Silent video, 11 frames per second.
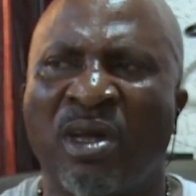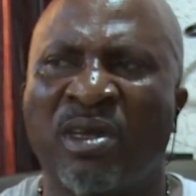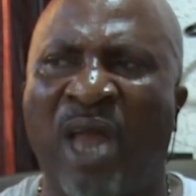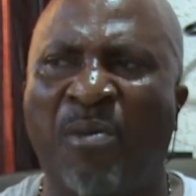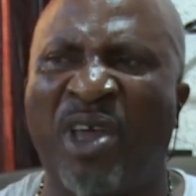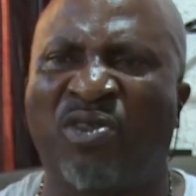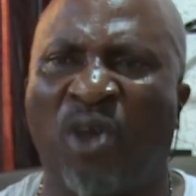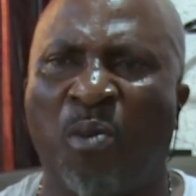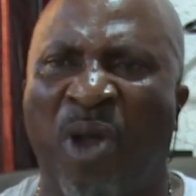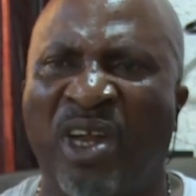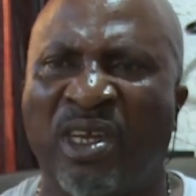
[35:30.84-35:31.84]
damage
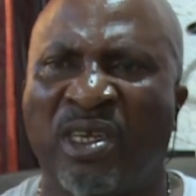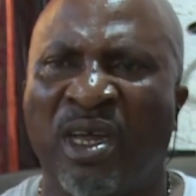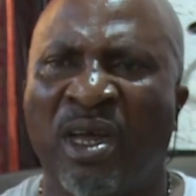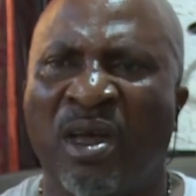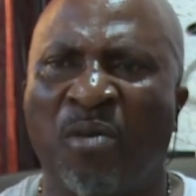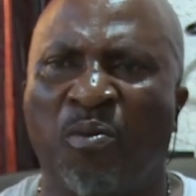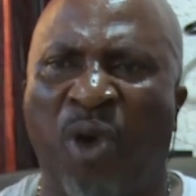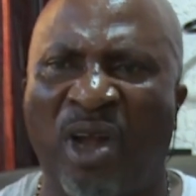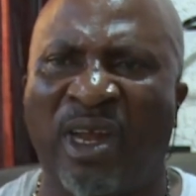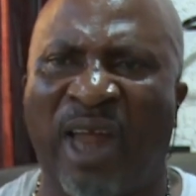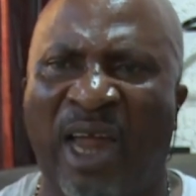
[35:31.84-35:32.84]
somebody's
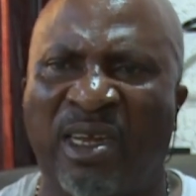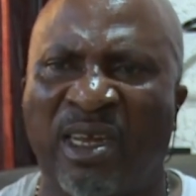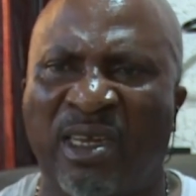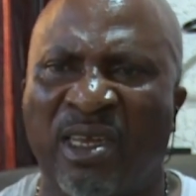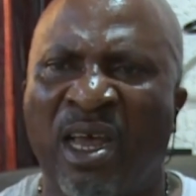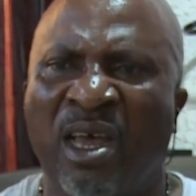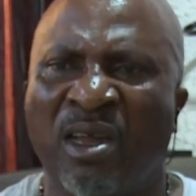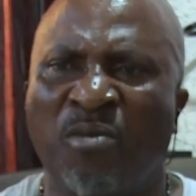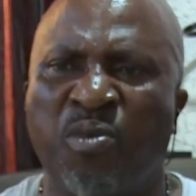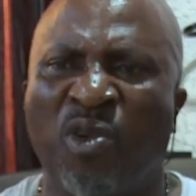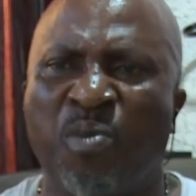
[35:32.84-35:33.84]
body like this,
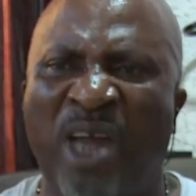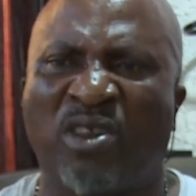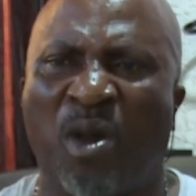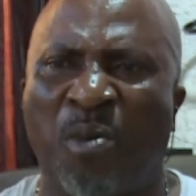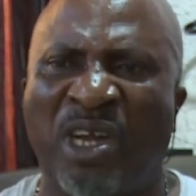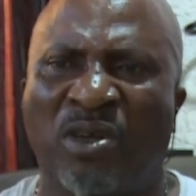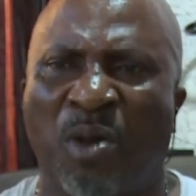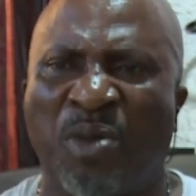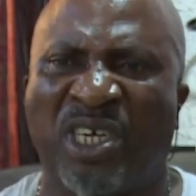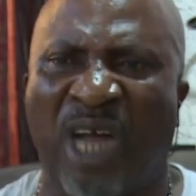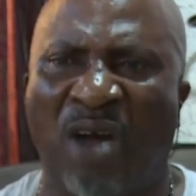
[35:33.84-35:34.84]
make somebody to
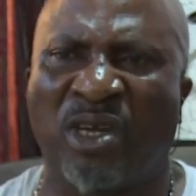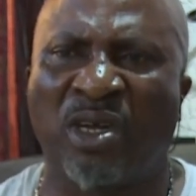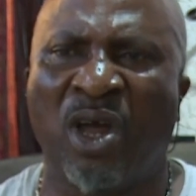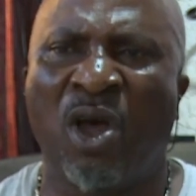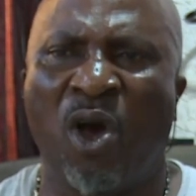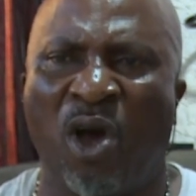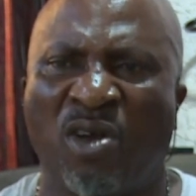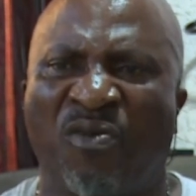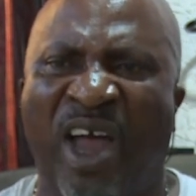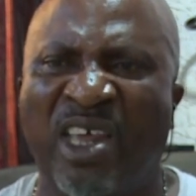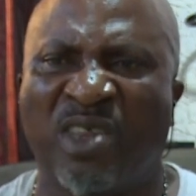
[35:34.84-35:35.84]
be shouting all
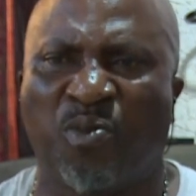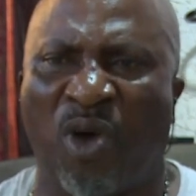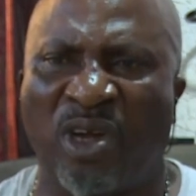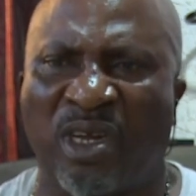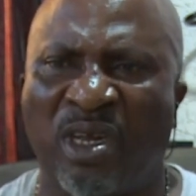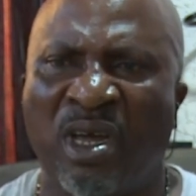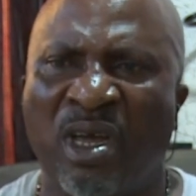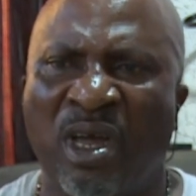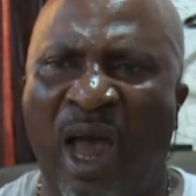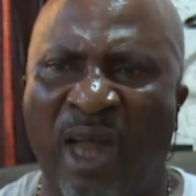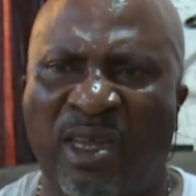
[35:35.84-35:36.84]
over his body,
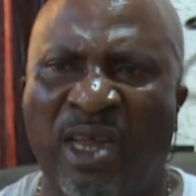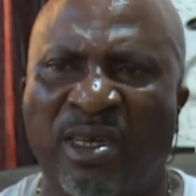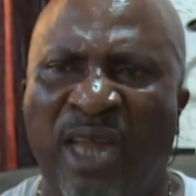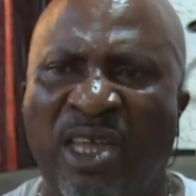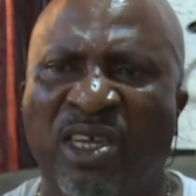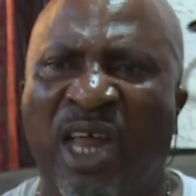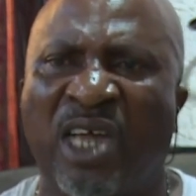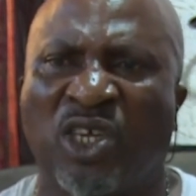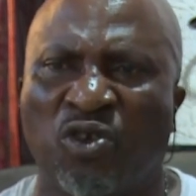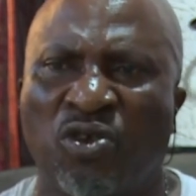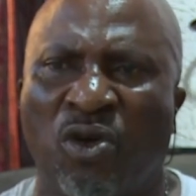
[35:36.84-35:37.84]
I think Nigeria
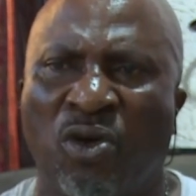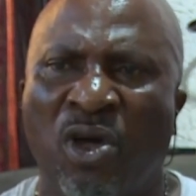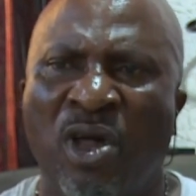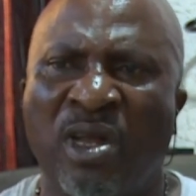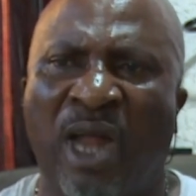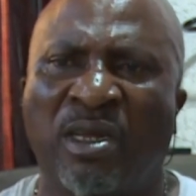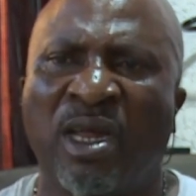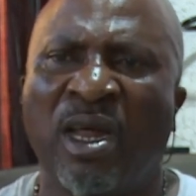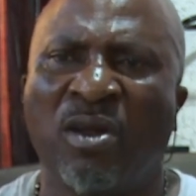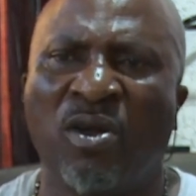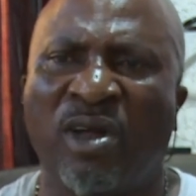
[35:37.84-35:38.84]
should know that.
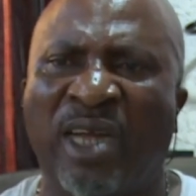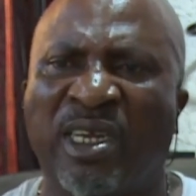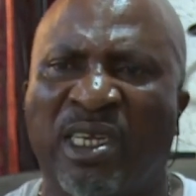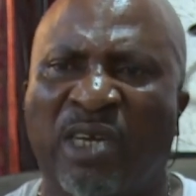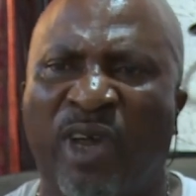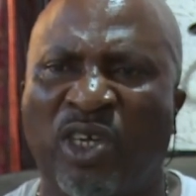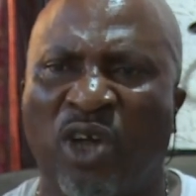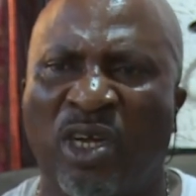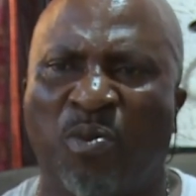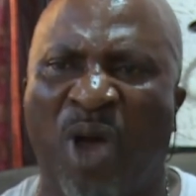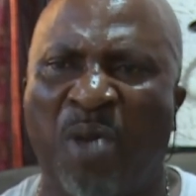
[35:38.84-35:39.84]
Look at the
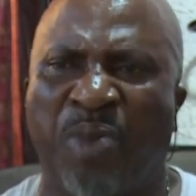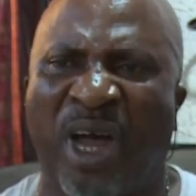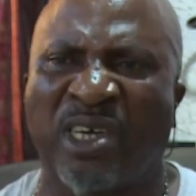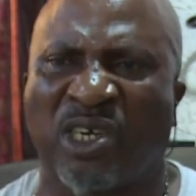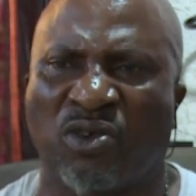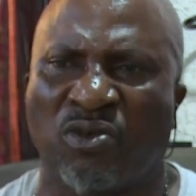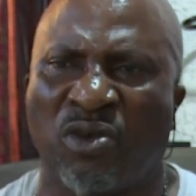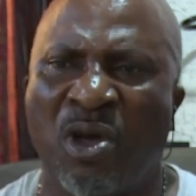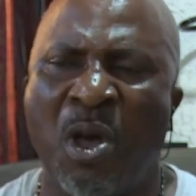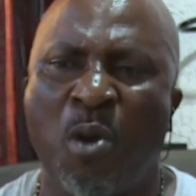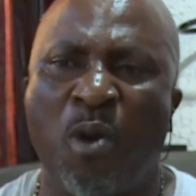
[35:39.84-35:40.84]
situation the boy passed through
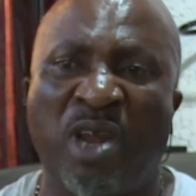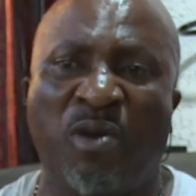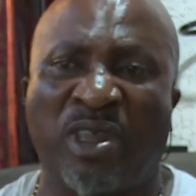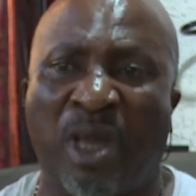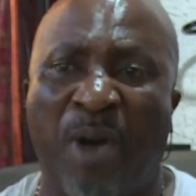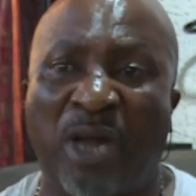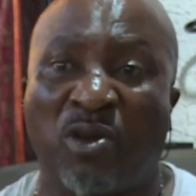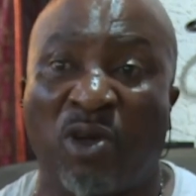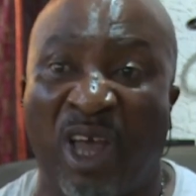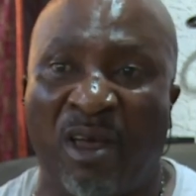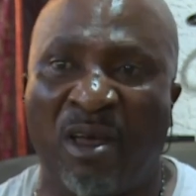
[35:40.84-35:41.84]
when he was about to
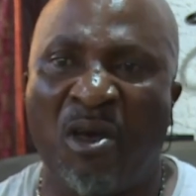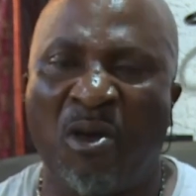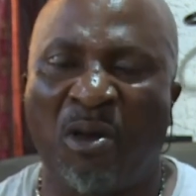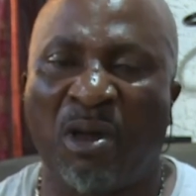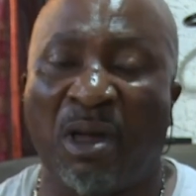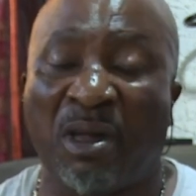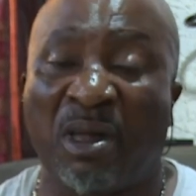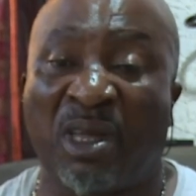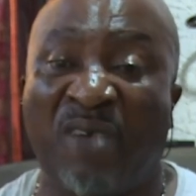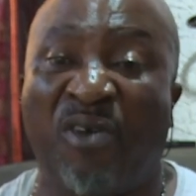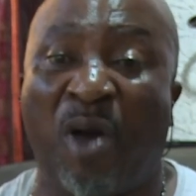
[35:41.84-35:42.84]

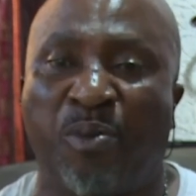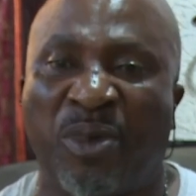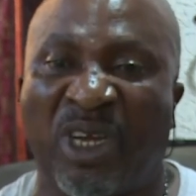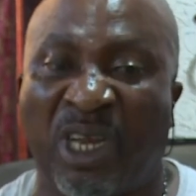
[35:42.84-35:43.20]
give up.